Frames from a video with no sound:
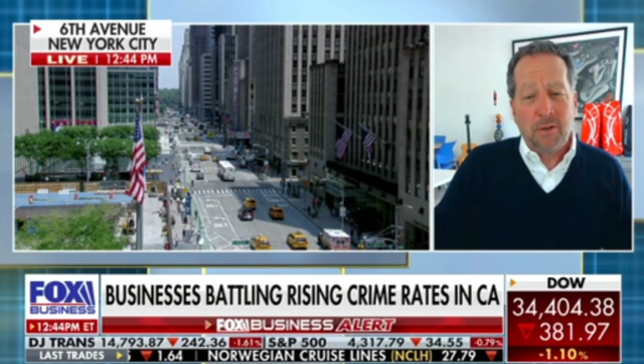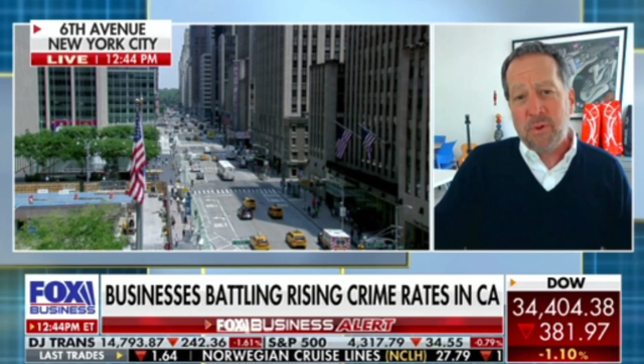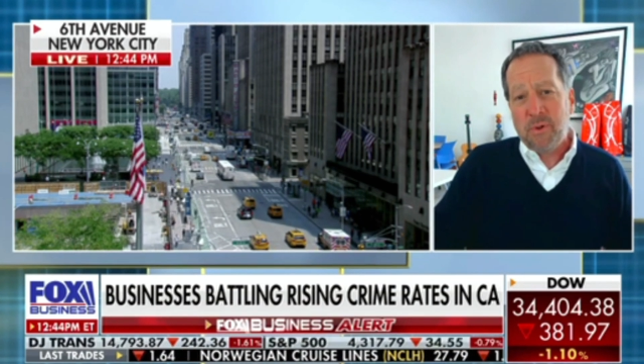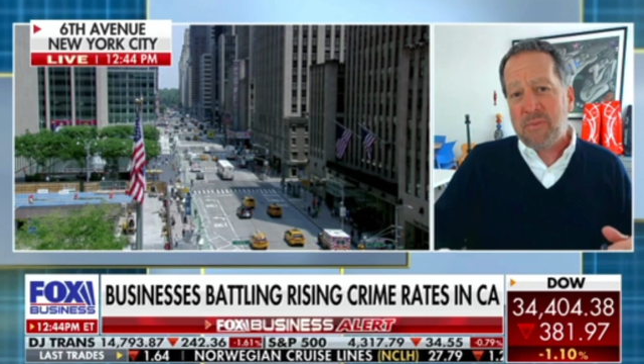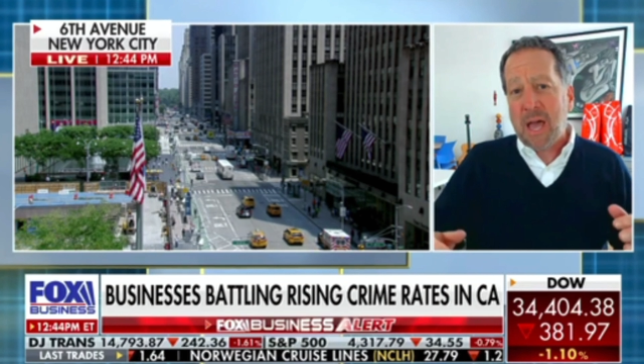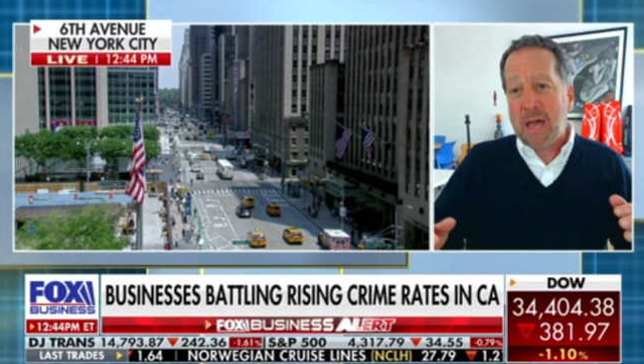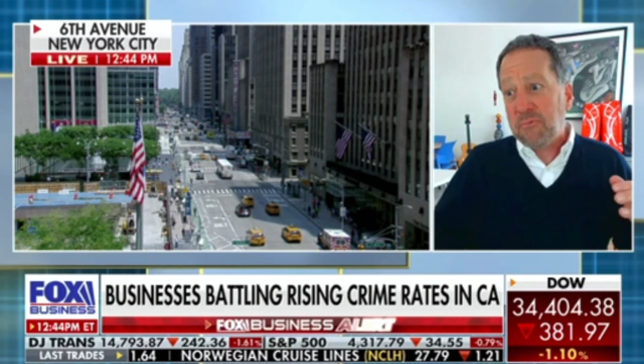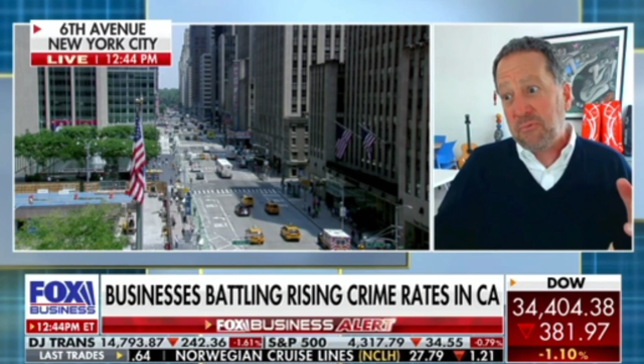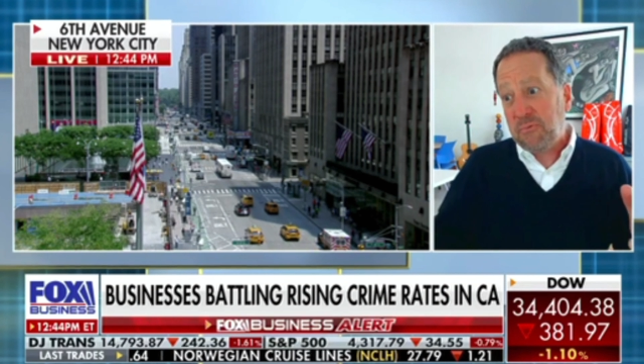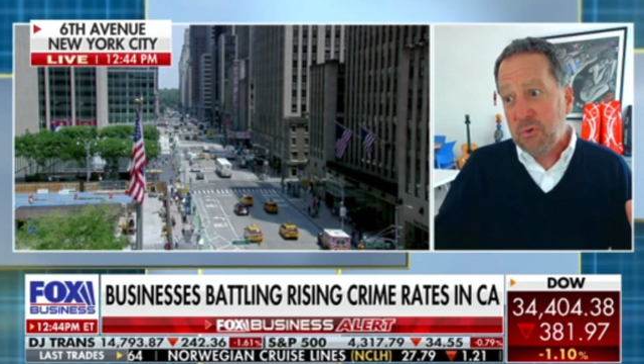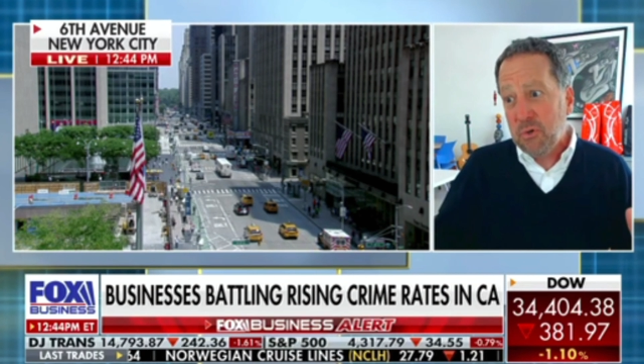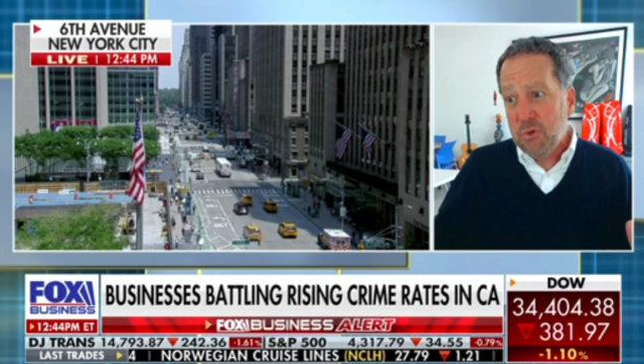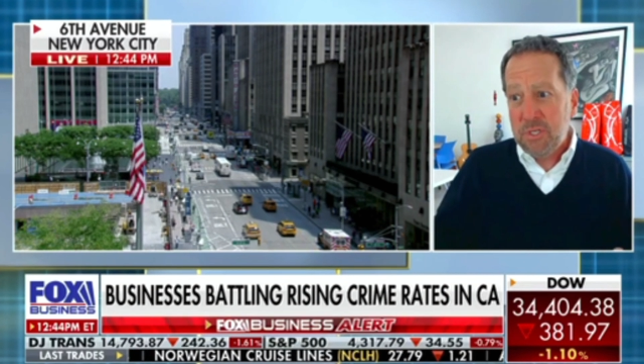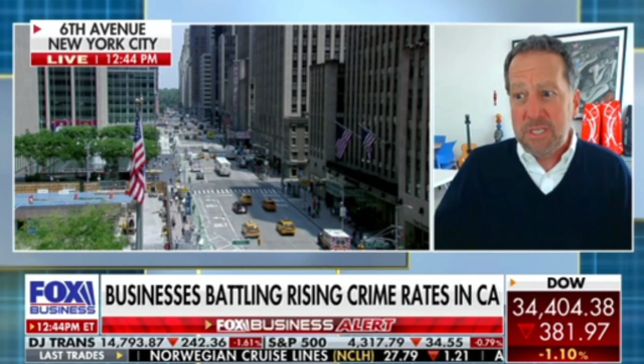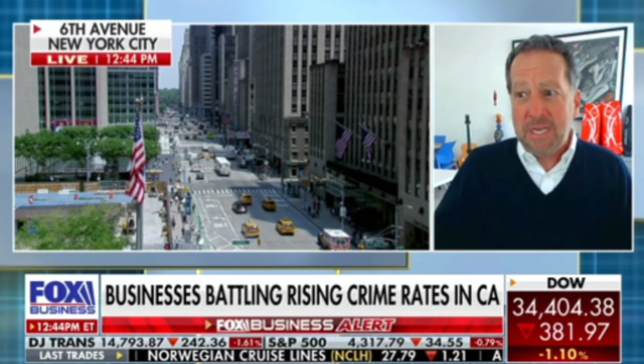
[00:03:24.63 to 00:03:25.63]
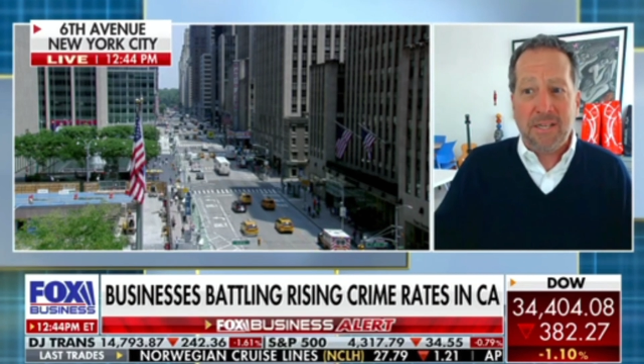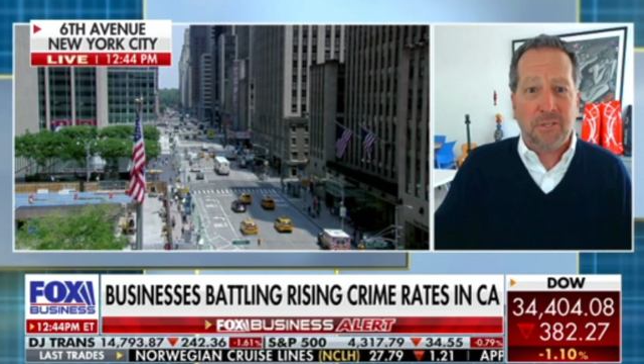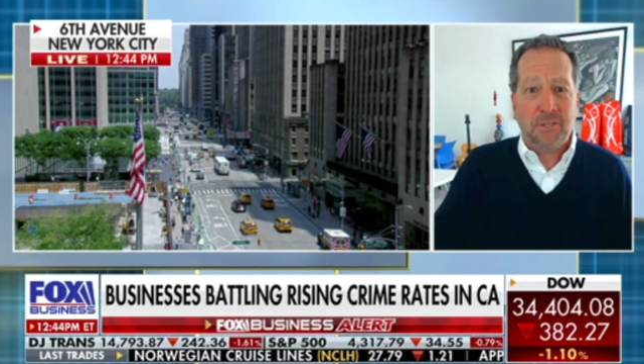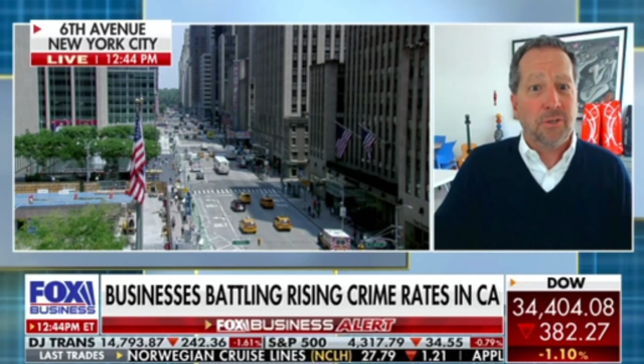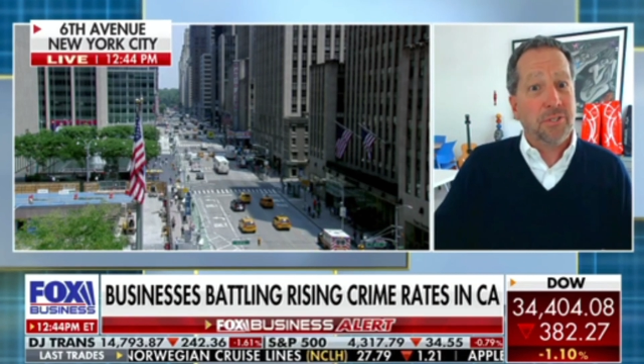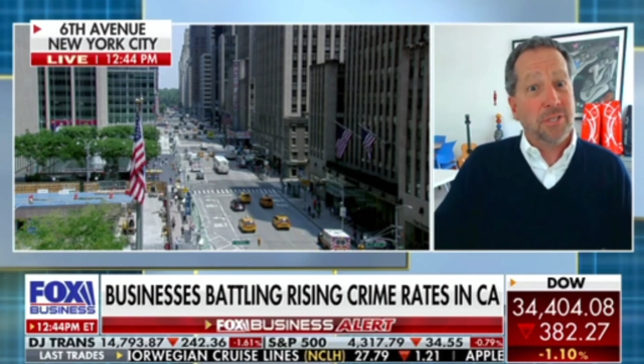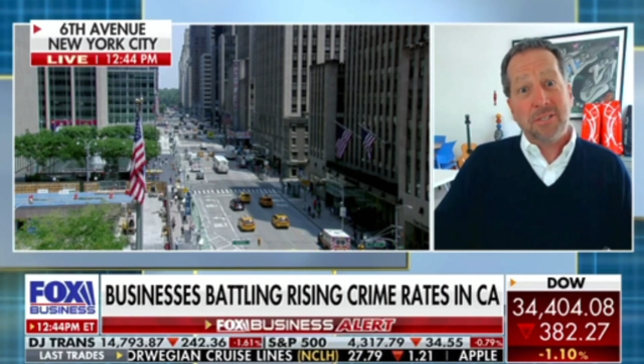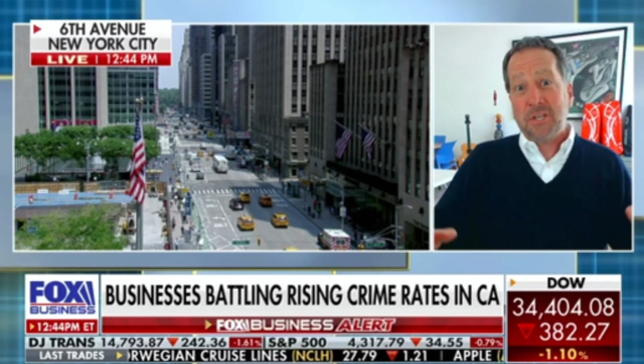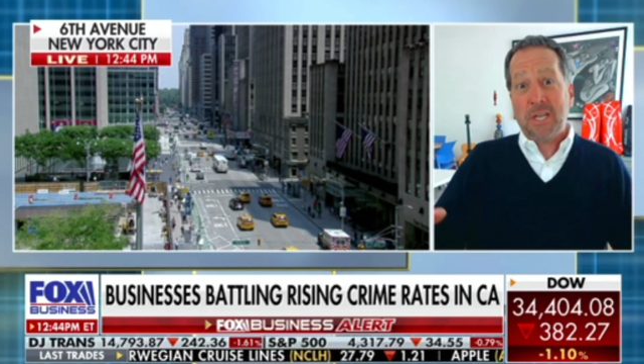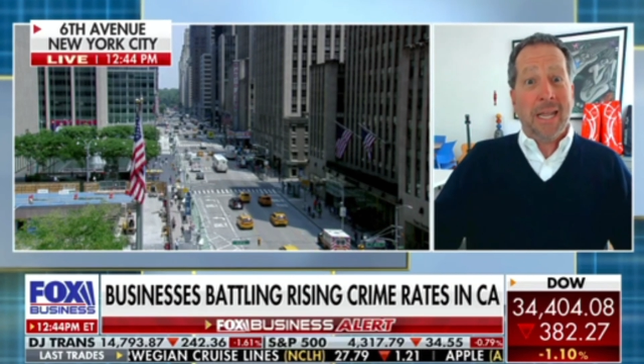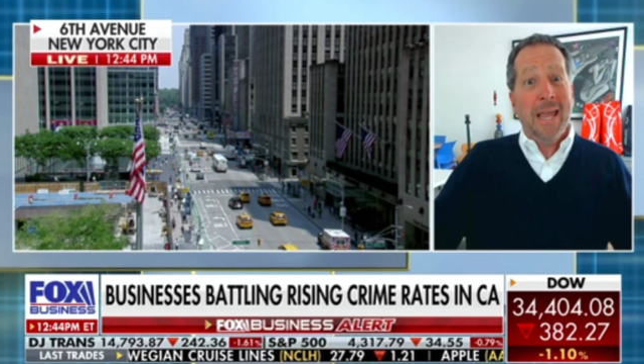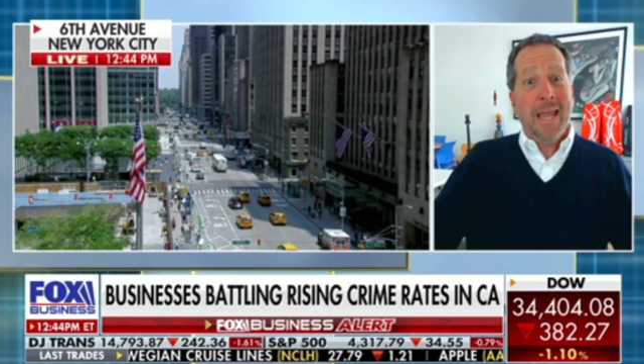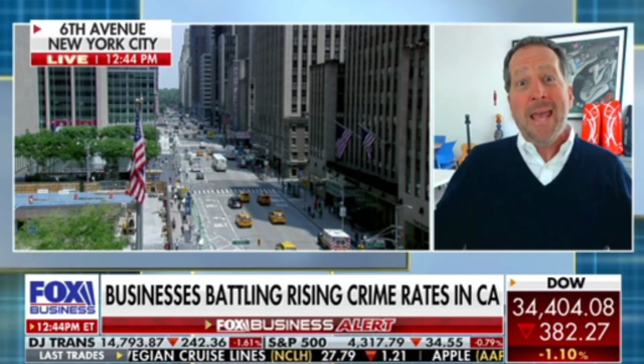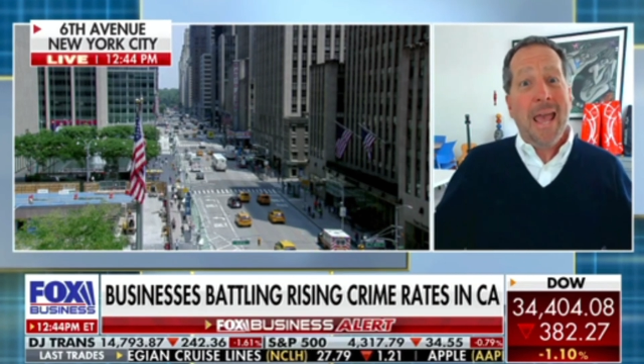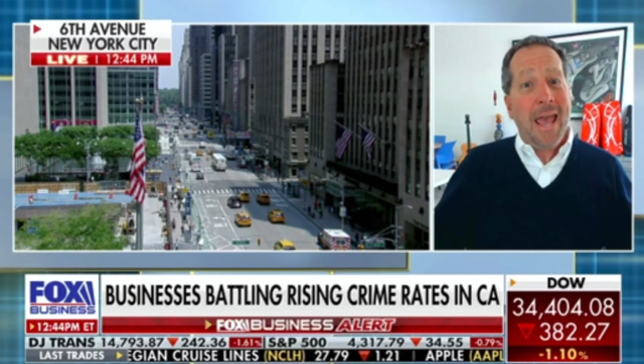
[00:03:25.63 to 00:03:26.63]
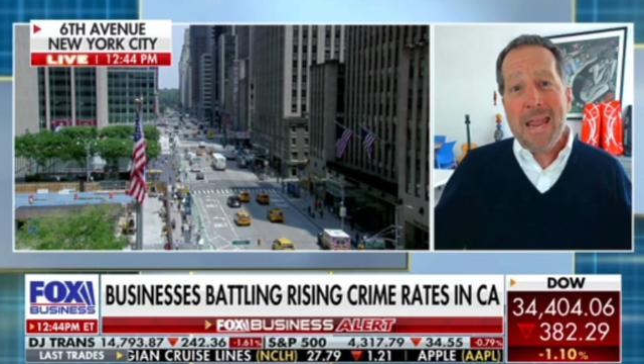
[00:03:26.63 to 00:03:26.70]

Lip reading: and we've got food deserts. And it's like, right.